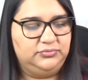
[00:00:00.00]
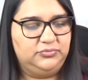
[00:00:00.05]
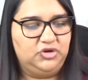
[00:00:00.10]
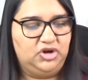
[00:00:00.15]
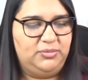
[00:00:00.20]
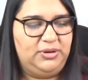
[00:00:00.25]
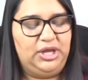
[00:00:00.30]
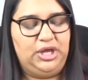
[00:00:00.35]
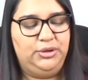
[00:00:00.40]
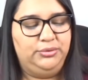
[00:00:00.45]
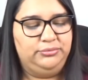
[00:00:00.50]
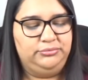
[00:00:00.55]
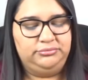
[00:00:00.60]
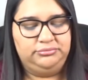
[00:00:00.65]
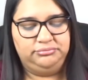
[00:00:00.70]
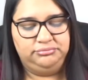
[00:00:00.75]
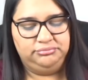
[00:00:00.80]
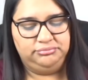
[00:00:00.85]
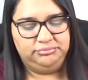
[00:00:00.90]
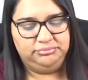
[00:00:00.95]
or my
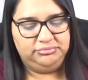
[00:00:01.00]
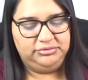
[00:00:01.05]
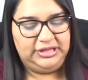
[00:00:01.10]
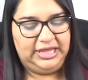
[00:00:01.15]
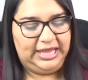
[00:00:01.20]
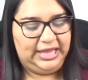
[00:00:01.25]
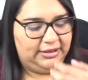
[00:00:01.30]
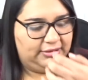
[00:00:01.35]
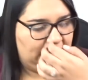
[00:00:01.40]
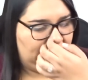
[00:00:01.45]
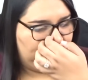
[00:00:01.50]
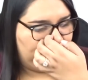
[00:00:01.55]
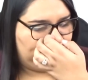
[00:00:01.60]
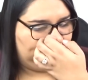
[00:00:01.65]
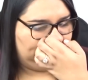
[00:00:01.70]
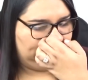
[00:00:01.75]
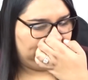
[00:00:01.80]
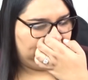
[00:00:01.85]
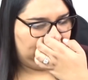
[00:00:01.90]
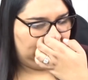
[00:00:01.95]
own layout, I
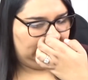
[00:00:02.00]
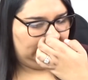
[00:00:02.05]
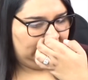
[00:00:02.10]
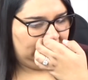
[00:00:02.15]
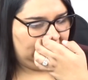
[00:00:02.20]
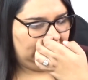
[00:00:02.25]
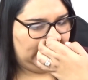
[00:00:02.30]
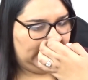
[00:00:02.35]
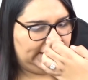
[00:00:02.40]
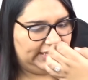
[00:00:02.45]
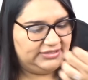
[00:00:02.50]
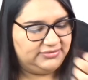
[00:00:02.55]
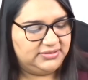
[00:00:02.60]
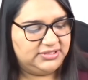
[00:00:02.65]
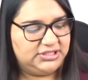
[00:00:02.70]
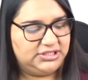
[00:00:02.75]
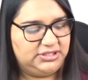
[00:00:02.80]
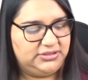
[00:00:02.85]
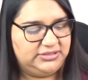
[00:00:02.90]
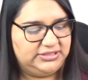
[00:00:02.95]
mean. And this
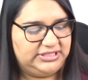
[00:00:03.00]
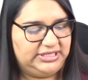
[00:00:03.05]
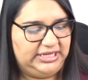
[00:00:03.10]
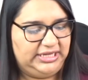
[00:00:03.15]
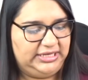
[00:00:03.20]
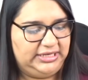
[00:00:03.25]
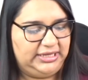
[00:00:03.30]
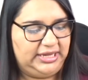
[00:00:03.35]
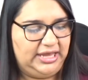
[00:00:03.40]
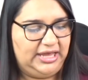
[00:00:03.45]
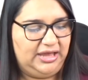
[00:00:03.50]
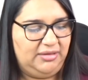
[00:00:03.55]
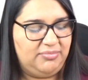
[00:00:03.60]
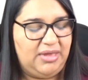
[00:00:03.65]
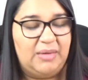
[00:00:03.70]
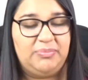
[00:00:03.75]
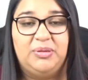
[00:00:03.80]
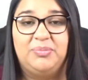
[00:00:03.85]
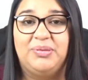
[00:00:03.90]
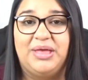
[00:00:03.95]
was using
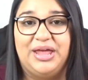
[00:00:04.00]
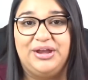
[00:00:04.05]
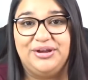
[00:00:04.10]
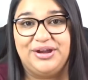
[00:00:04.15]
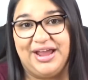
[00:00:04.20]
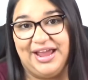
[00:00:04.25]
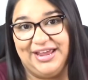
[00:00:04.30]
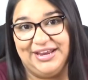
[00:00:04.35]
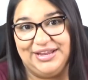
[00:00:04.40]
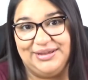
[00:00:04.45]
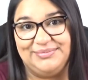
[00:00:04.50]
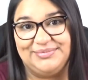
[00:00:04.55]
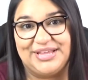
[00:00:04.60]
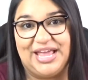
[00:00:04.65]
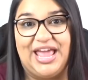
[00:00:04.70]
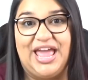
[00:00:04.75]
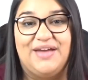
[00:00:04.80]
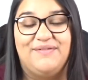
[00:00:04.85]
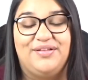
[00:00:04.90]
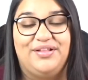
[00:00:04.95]
Happy Planner items. I
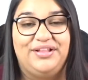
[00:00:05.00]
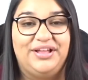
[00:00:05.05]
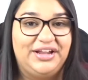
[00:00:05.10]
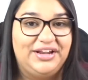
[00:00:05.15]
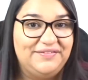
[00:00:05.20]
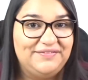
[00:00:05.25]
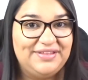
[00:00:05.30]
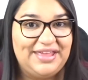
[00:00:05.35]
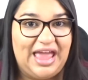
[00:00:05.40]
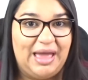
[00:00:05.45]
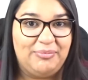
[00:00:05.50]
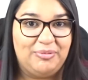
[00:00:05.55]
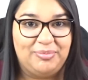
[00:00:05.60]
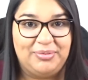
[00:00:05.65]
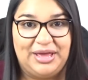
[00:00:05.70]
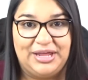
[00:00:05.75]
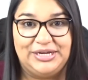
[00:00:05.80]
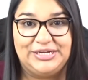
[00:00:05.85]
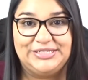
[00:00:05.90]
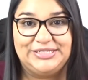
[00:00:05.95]
have a lot of the Happy
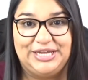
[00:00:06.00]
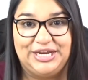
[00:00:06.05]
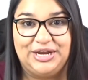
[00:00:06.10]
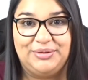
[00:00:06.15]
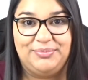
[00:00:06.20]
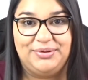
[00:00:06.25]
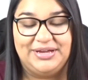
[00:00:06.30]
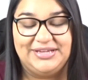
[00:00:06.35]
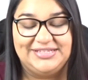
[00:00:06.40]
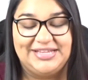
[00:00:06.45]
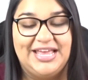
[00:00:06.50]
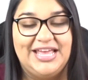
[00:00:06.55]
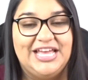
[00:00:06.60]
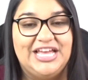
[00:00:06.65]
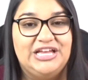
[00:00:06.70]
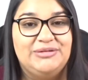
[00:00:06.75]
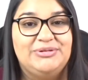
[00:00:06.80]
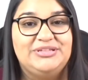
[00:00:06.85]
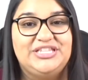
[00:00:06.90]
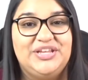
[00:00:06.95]
Planner sticker books,
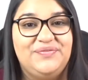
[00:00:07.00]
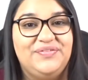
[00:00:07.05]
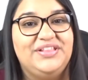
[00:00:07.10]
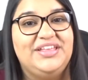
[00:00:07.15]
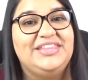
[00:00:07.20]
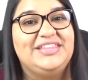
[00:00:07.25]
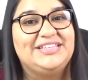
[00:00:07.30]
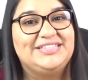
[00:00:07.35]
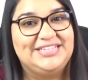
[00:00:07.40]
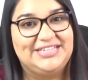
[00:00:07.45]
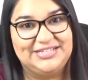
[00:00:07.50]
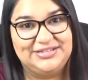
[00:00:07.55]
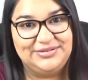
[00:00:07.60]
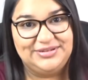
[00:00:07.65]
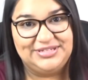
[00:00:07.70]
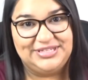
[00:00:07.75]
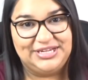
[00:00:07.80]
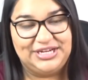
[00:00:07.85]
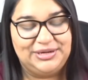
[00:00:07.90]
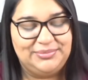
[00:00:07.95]
specifically the seasonal
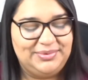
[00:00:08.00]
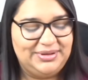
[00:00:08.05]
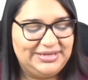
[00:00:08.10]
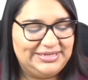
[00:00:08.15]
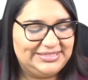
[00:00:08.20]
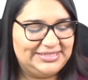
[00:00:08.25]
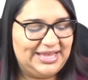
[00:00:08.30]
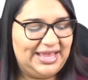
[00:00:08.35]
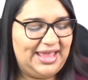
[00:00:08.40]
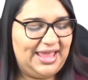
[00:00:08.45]
sticker books.